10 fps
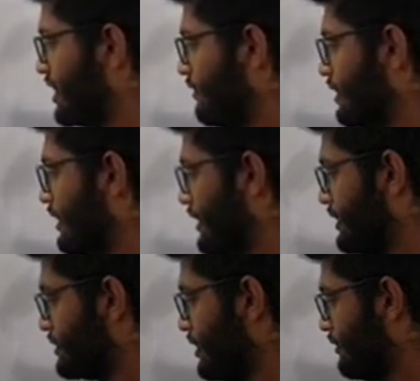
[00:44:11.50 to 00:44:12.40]
11, that
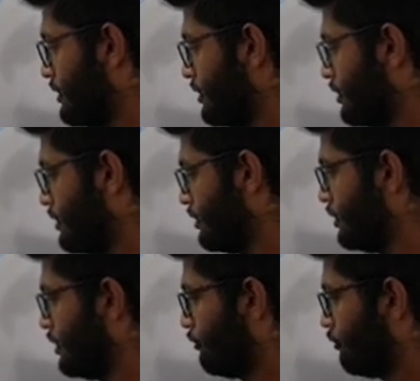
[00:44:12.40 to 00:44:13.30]
is 11.
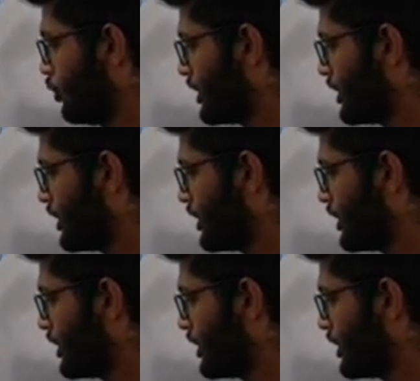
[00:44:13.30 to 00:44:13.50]
4